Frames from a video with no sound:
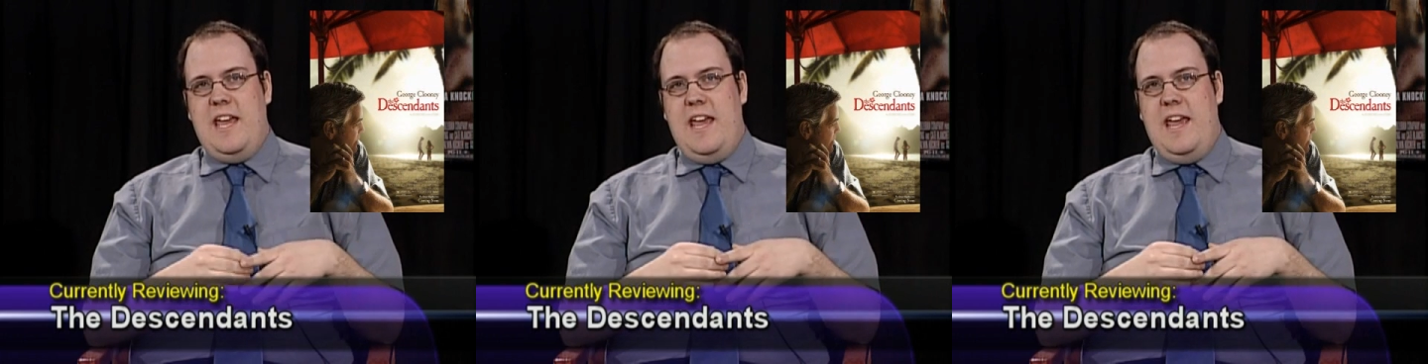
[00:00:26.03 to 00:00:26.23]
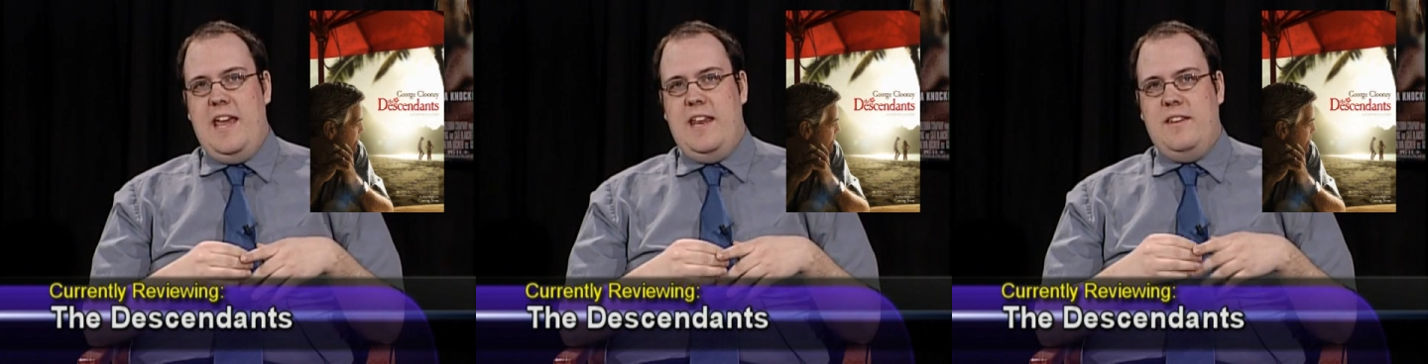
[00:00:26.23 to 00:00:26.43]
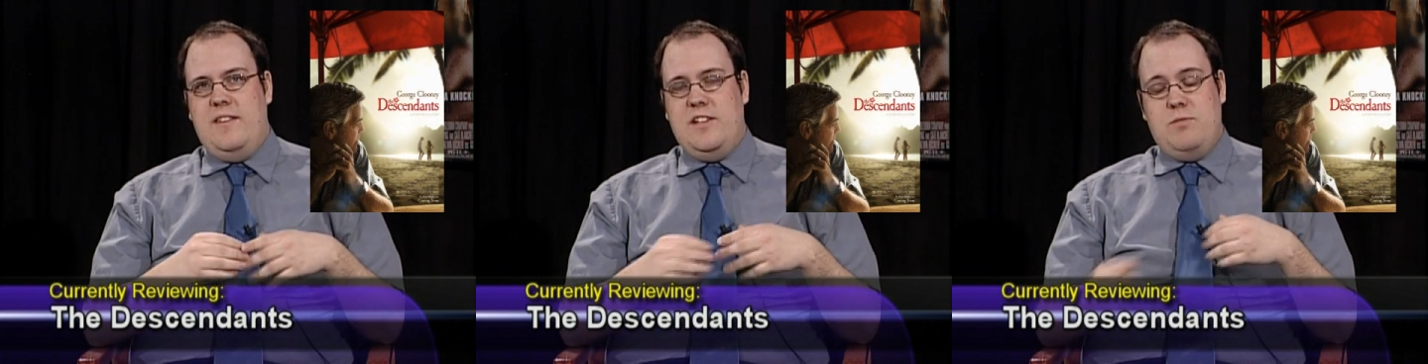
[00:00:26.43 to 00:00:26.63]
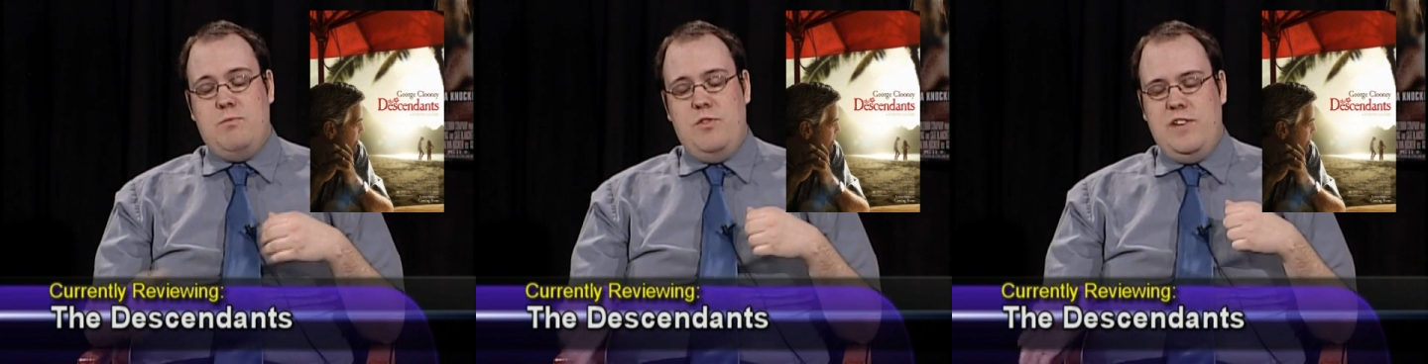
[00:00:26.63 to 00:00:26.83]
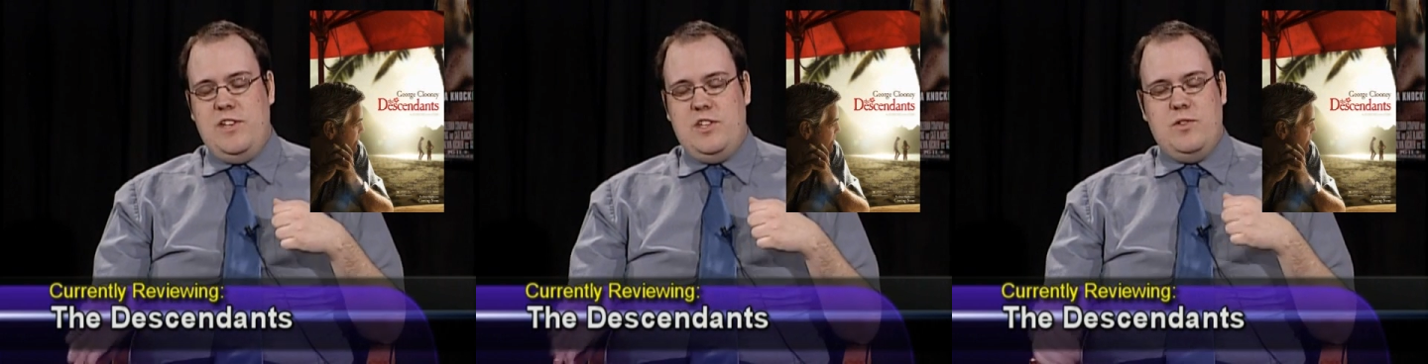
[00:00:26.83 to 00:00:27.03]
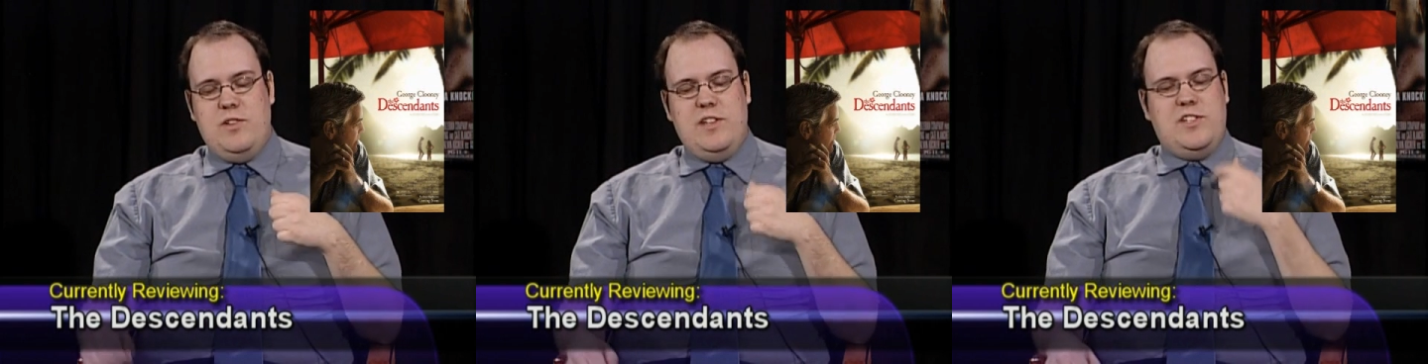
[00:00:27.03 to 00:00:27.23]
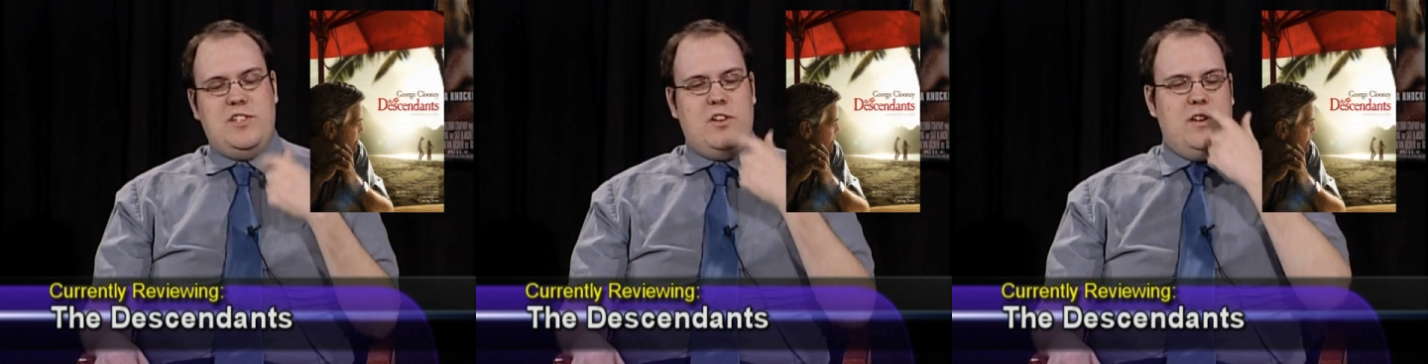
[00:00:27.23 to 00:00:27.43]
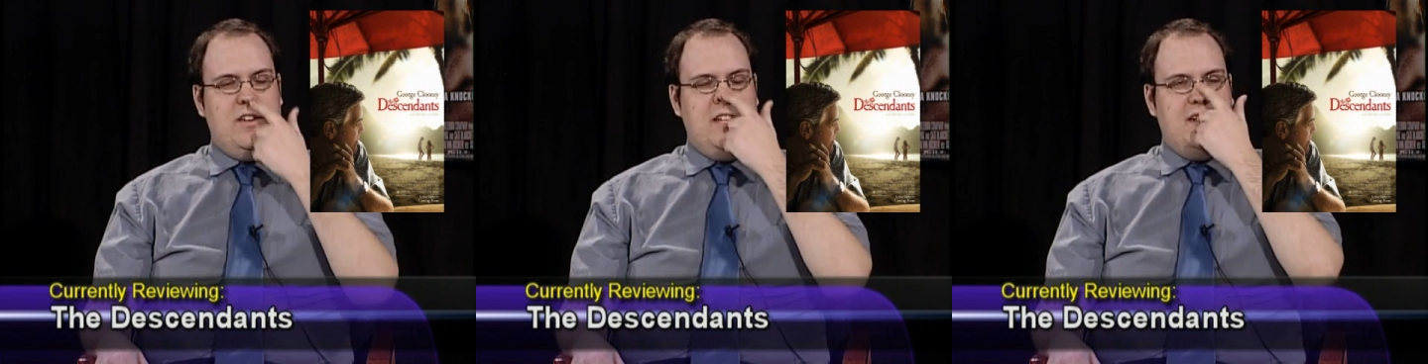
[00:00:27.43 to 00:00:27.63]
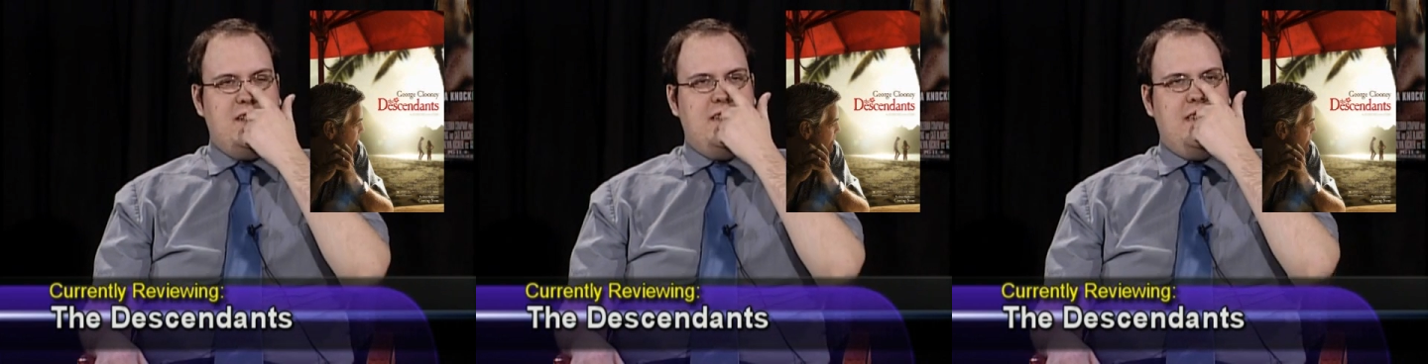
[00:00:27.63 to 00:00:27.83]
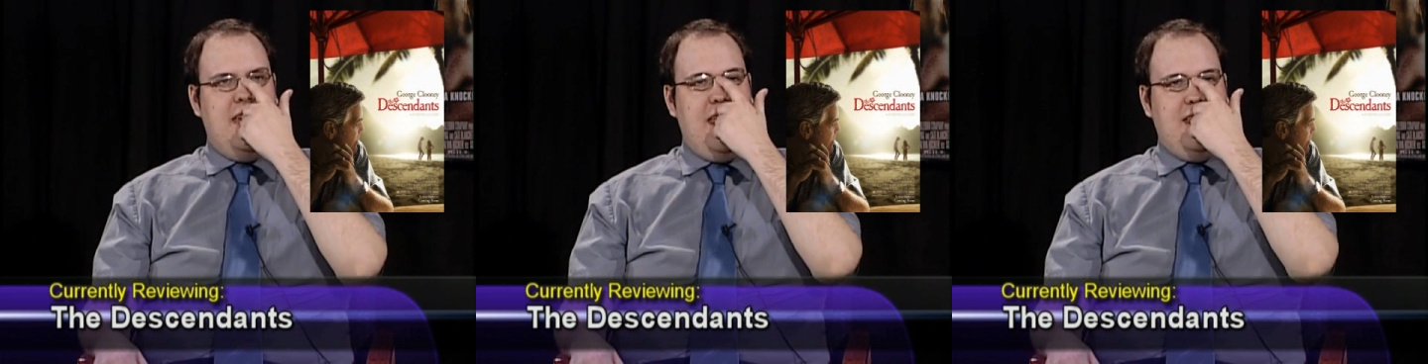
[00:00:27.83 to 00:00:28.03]
and this movie to a certain
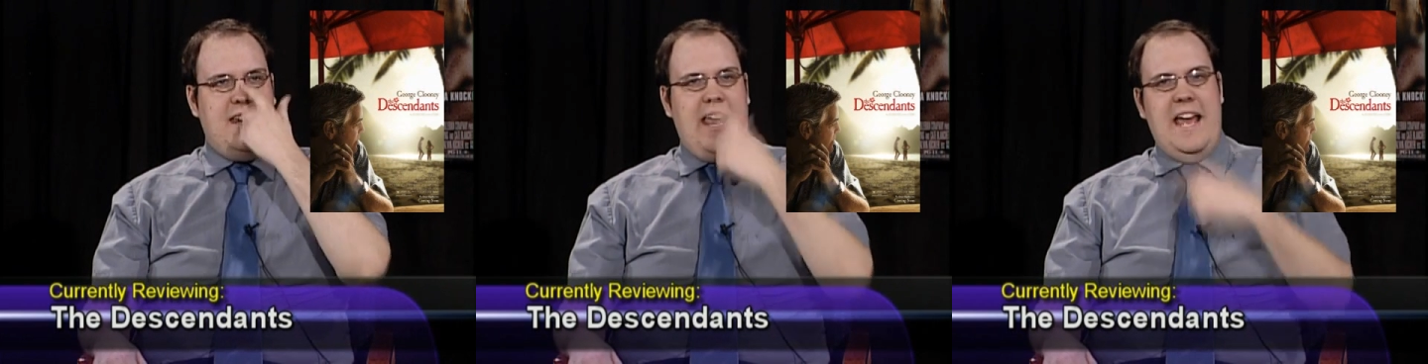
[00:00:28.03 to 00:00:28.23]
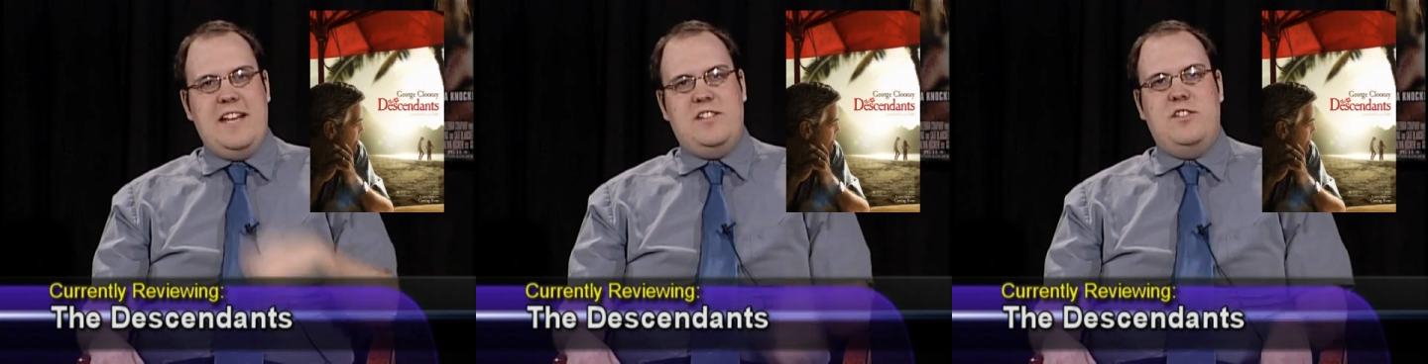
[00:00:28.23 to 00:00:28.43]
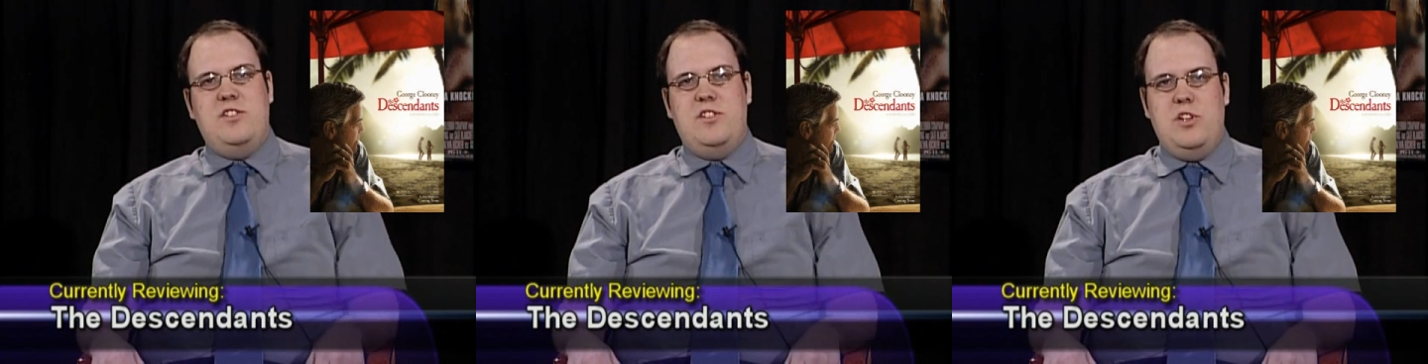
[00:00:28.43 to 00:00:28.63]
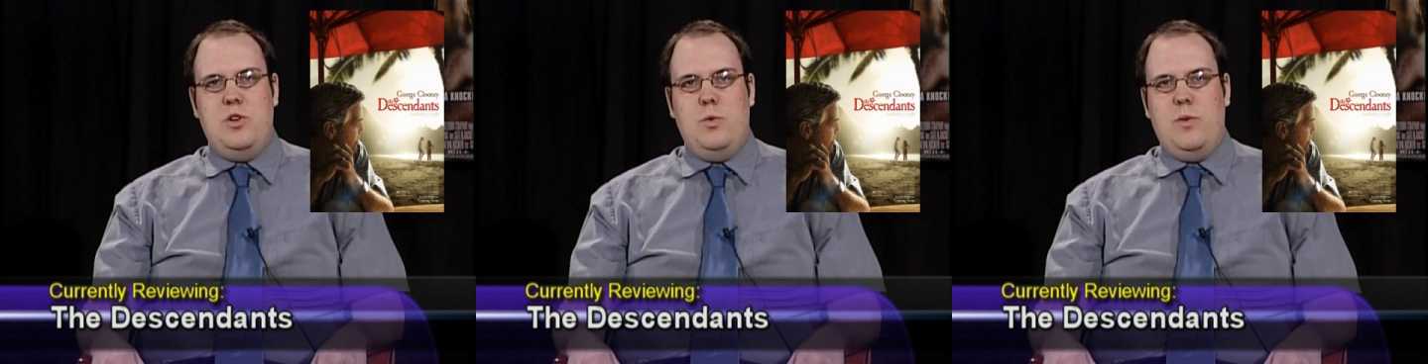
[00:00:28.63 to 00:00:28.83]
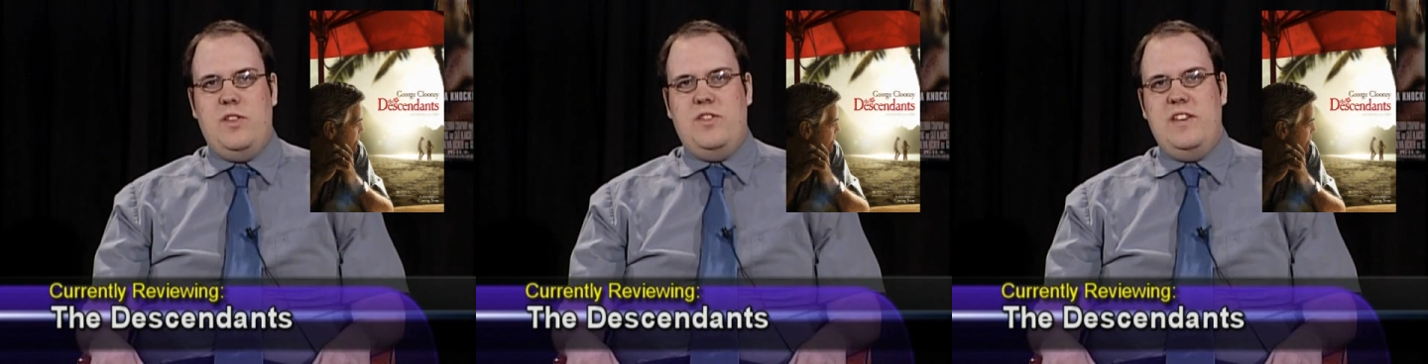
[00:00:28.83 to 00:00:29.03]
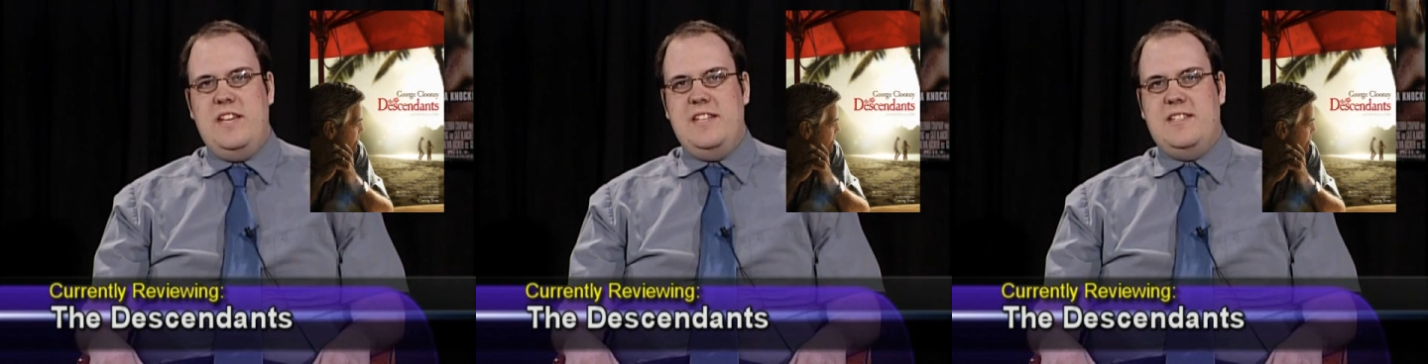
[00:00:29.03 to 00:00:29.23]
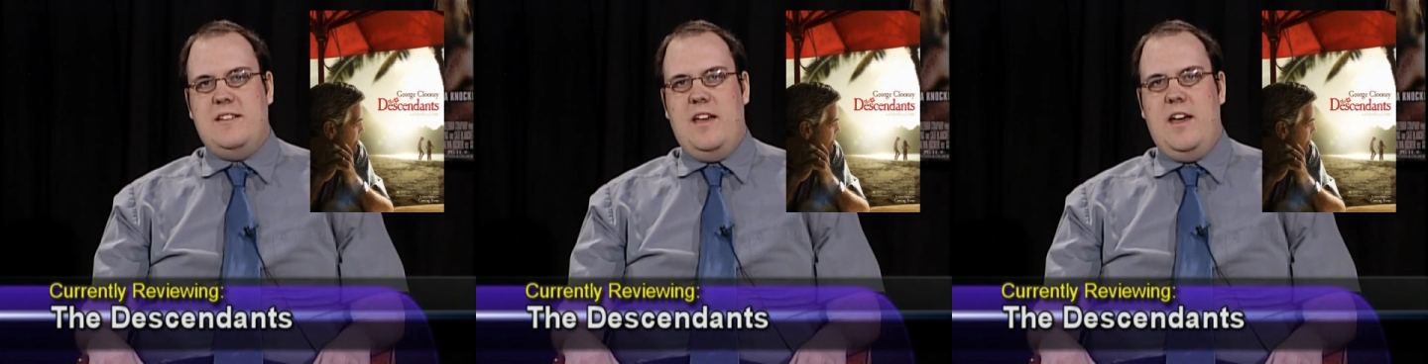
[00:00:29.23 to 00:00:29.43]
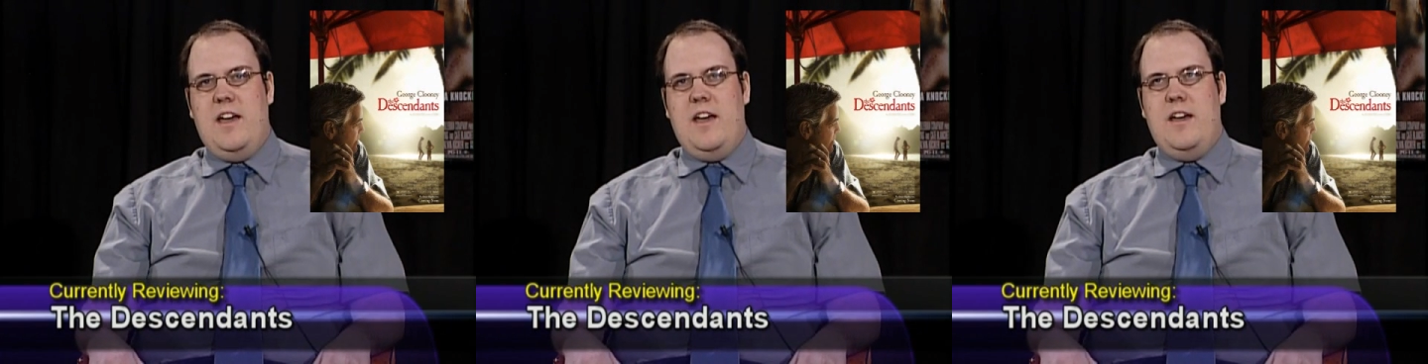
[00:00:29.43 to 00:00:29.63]
extent, has to do with these